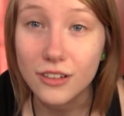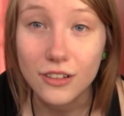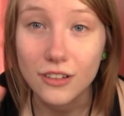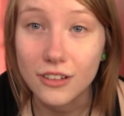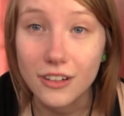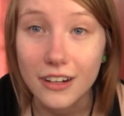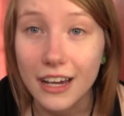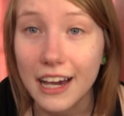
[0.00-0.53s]

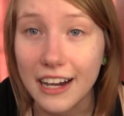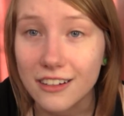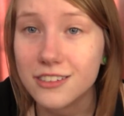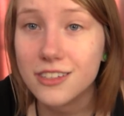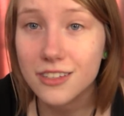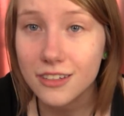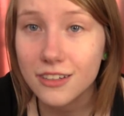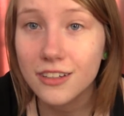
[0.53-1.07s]
good
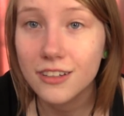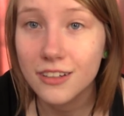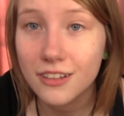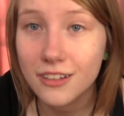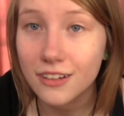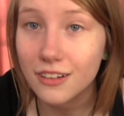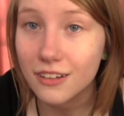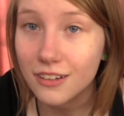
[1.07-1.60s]
act.
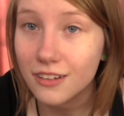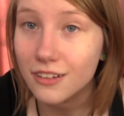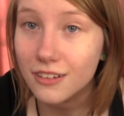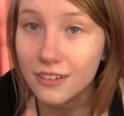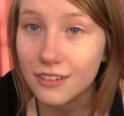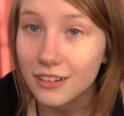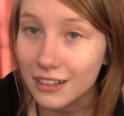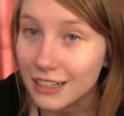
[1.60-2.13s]

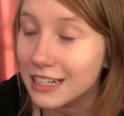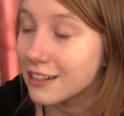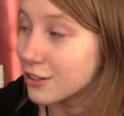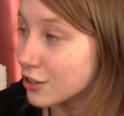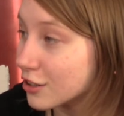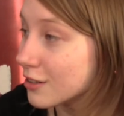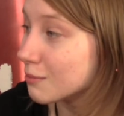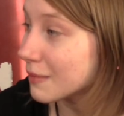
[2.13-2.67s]

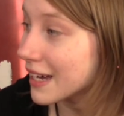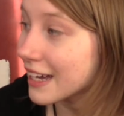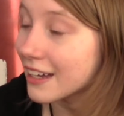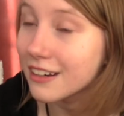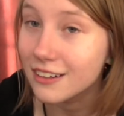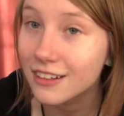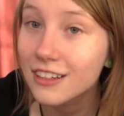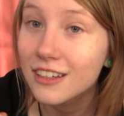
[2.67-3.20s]
Good
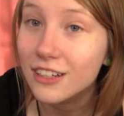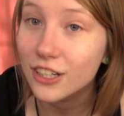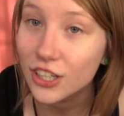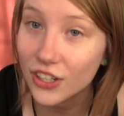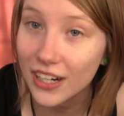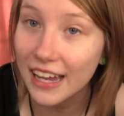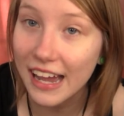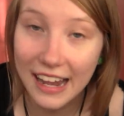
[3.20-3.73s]
man,
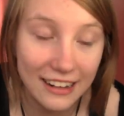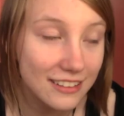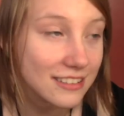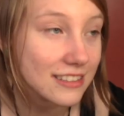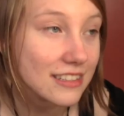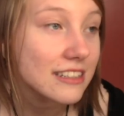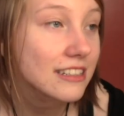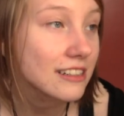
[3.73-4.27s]
good
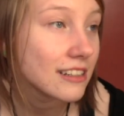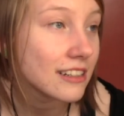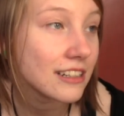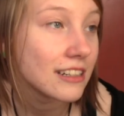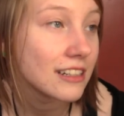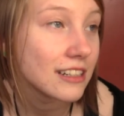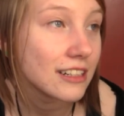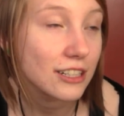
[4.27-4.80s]
acts,
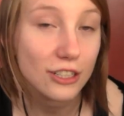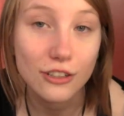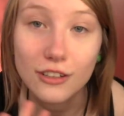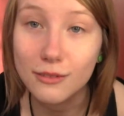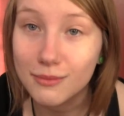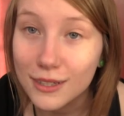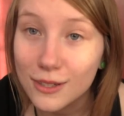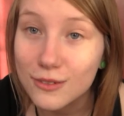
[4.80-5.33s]
good
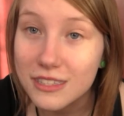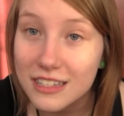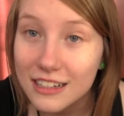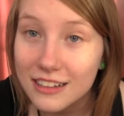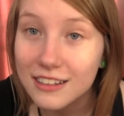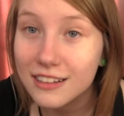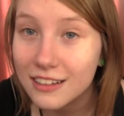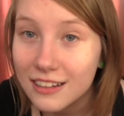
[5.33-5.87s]

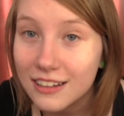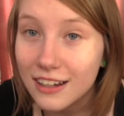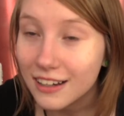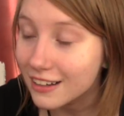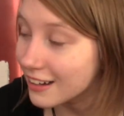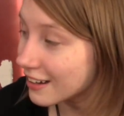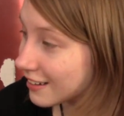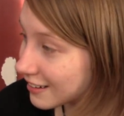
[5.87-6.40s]
music.
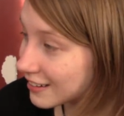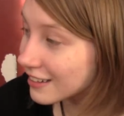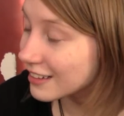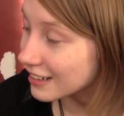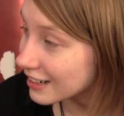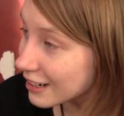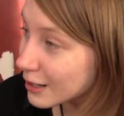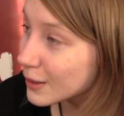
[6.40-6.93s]
You
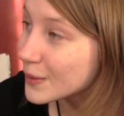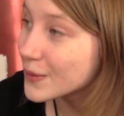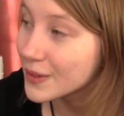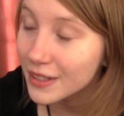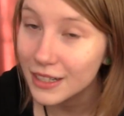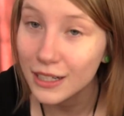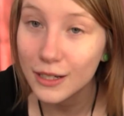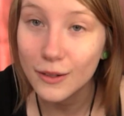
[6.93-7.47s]
know,
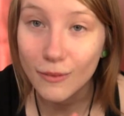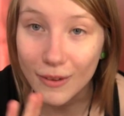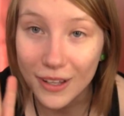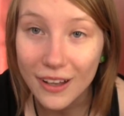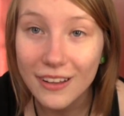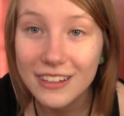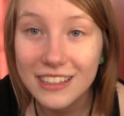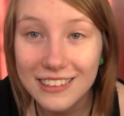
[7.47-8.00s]
we
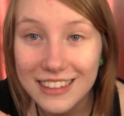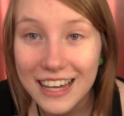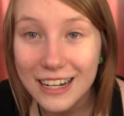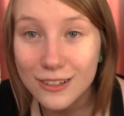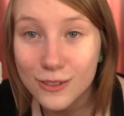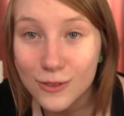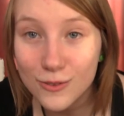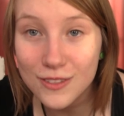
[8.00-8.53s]
all need that
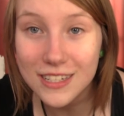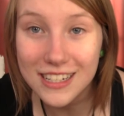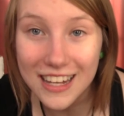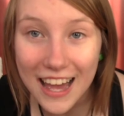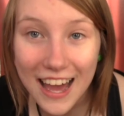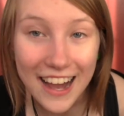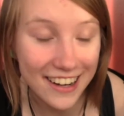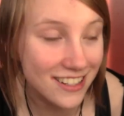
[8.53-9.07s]
acoustic
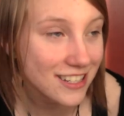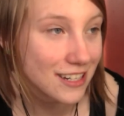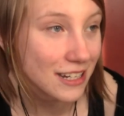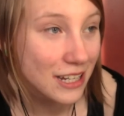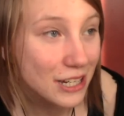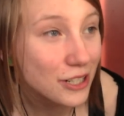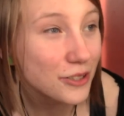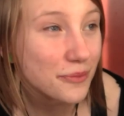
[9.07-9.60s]
act, you
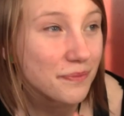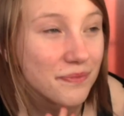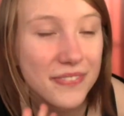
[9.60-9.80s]
know?